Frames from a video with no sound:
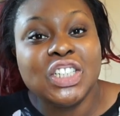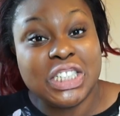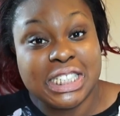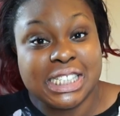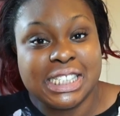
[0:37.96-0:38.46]

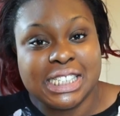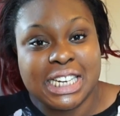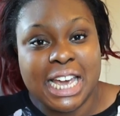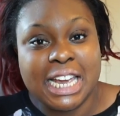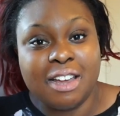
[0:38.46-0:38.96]
GCSEs
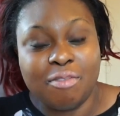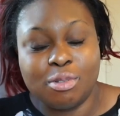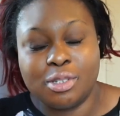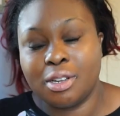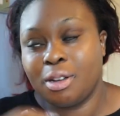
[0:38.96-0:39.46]
and
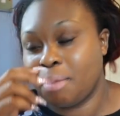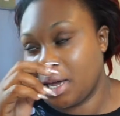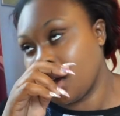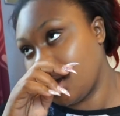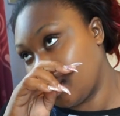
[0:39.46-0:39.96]
A-levels. Oh
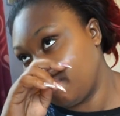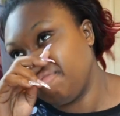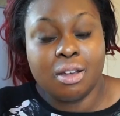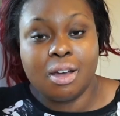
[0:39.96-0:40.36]
my god.